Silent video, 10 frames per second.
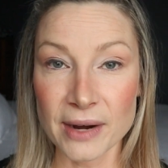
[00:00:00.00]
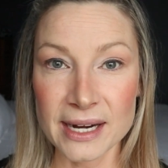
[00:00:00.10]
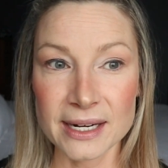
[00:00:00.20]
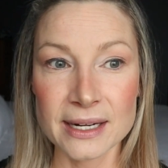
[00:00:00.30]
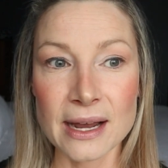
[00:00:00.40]

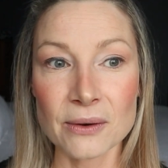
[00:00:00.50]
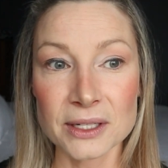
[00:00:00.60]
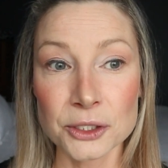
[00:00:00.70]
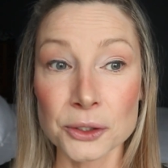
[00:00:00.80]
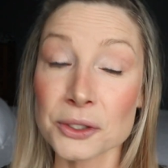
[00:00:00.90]
rain, and now it
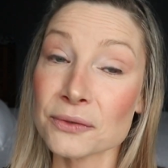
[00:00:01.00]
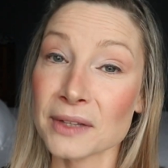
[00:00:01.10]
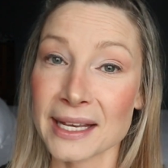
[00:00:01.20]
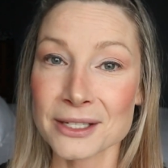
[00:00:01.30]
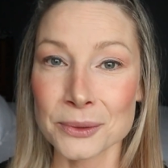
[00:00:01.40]
has turned to
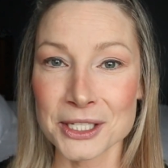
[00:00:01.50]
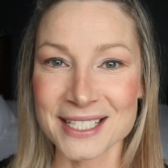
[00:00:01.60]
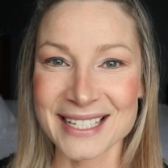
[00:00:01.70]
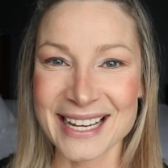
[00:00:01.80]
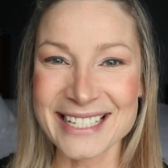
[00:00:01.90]
flakes, which
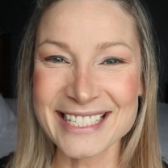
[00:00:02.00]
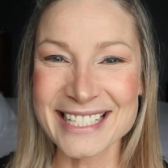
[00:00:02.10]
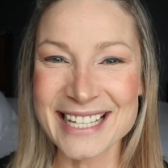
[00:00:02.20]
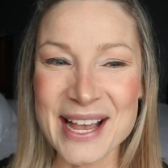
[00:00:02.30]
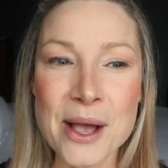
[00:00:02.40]
is
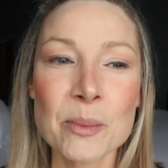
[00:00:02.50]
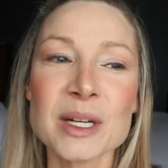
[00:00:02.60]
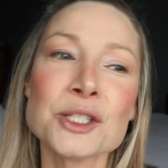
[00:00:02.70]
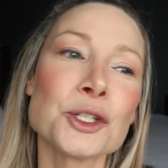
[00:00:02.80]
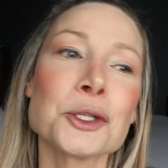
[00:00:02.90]
nice,
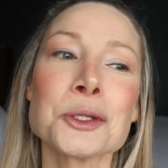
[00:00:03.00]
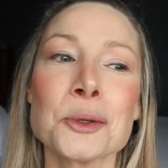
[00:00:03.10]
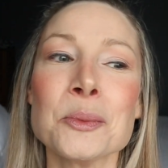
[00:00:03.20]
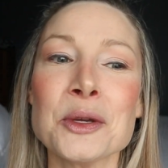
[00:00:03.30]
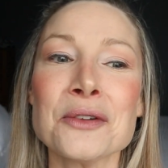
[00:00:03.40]
but it's just
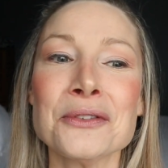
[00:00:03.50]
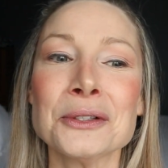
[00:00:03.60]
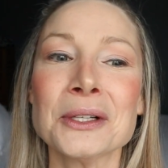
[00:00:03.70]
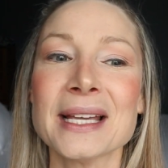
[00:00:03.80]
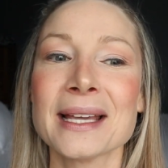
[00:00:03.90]
so
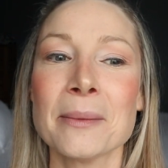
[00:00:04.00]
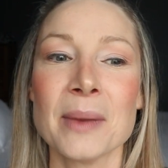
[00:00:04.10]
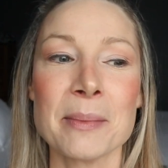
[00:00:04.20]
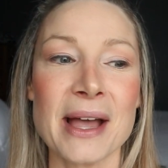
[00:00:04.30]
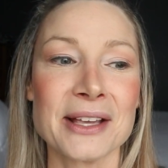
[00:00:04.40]
beautiful looking at
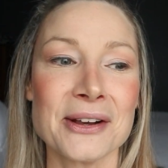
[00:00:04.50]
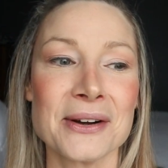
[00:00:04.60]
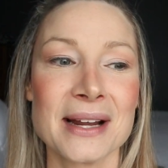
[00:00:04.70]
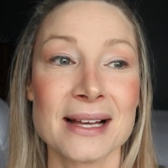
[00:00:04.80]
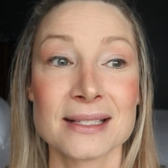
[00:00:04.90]
my
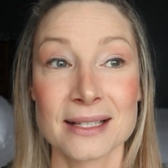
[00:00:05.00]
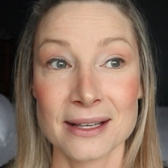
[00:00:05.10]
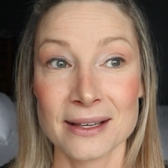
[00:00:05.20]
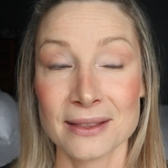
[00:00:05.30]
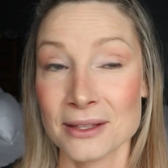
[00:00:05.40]
backyard as
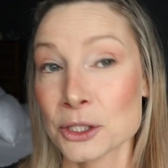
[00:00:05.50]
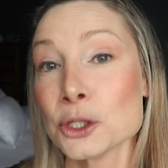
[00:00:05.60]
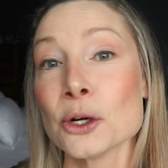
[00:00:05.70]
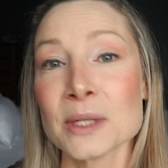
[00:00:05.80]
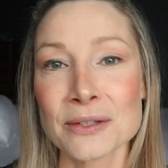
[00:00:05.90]
the
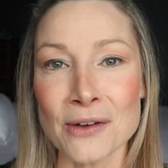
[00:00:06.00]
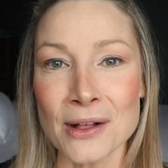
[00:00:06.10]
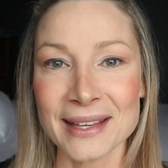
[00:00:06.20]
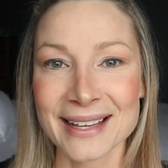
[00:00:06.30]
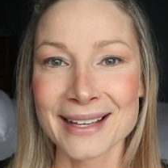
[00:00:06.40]
snow is
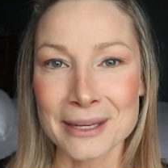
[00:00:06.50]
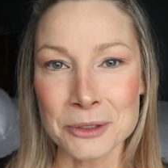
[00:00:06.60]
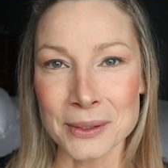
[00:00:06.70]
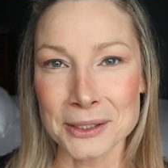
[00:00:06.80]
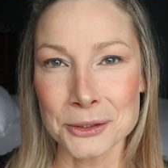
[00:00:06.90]
falling and I'm
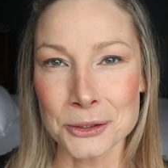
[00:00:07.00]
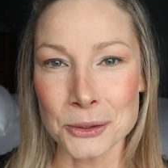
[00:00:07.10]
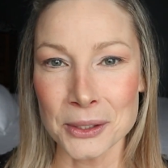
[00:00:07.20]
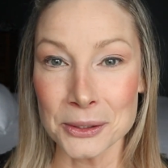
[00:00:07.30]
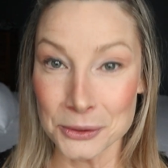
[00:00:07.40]
doing this
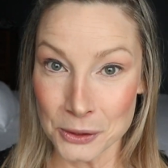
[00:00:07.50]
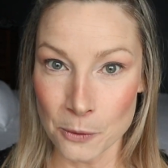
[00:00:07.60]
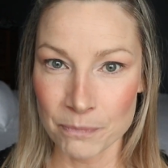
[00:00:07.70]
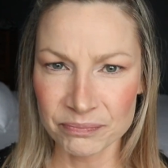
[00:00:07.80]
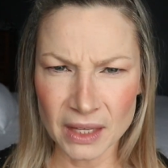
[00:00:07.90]
tutorial.
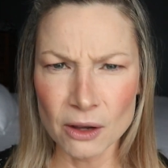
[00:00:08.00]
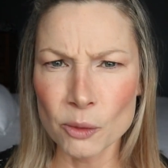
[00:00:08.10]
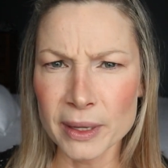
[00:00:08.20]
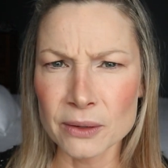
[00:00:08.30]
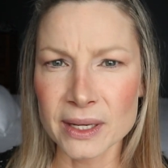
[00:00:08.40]
So I
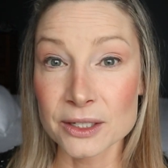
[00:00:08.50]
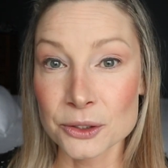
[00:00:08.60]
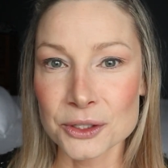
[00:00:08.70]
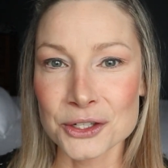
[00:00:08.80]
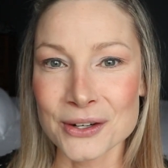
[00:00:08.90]
hope I don't get
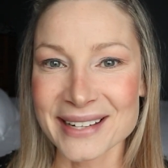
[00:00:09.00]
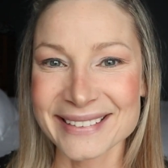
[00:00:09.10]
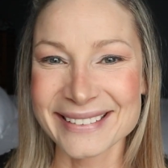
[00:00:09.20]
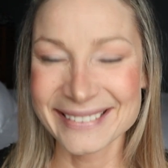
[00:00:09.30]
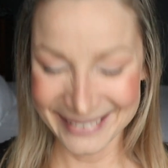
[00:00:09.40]
too
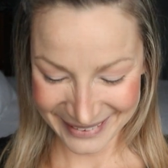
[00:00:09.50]
distracted.